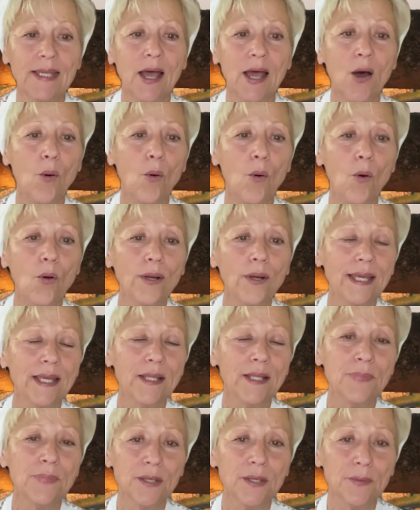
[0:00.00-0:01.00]
all
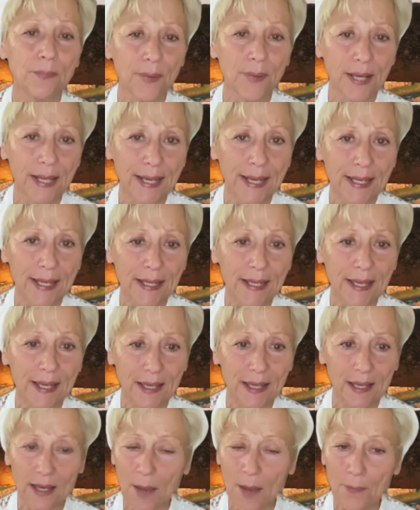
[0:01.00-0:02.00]
can be
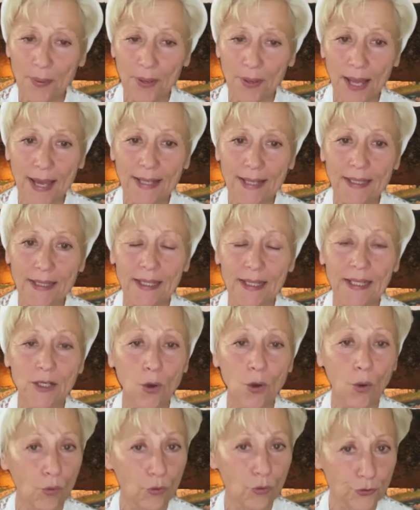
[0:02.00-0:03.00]
applied in
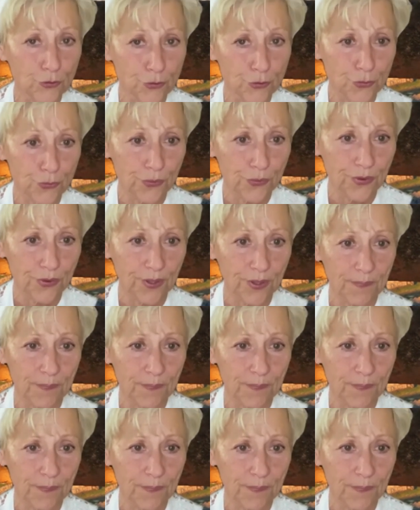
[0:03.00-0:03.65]
all truth.